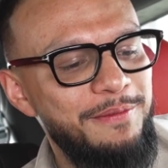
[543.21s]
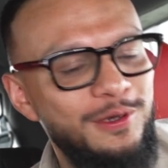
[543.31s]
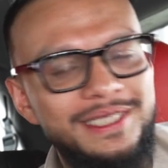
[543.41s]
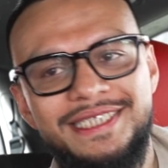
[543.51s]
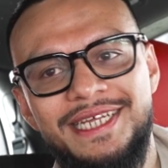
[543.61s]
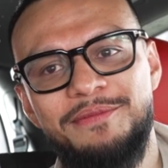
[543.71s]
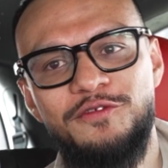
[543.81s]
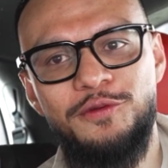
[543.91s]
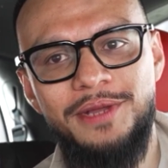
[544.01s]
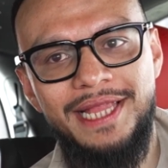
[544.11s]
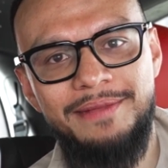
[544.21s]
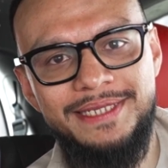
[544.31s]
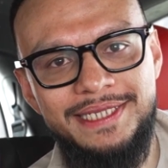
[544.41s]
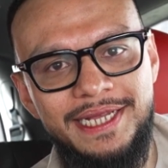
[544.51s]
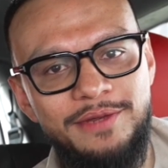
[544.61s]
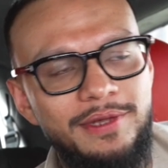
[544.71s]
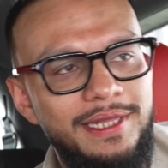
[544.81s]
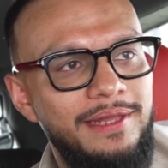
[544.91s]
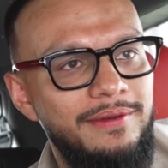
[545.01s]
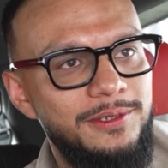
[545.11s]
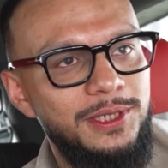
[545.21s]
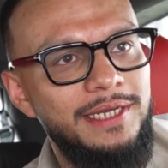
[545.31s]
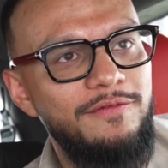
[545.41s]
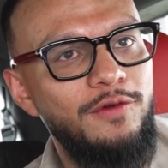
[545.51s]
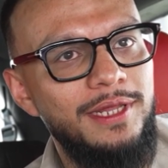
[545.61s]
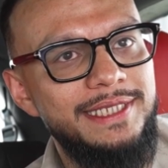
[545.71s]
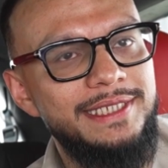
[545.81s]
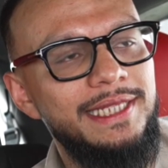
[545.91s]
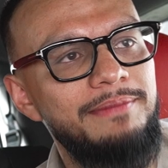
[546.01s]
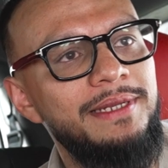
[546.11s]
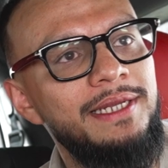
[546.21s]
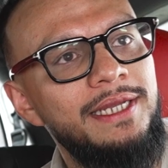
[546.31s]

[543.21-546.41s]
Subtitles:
one step before we climb the second one. Otherwise we're going to fall and slip.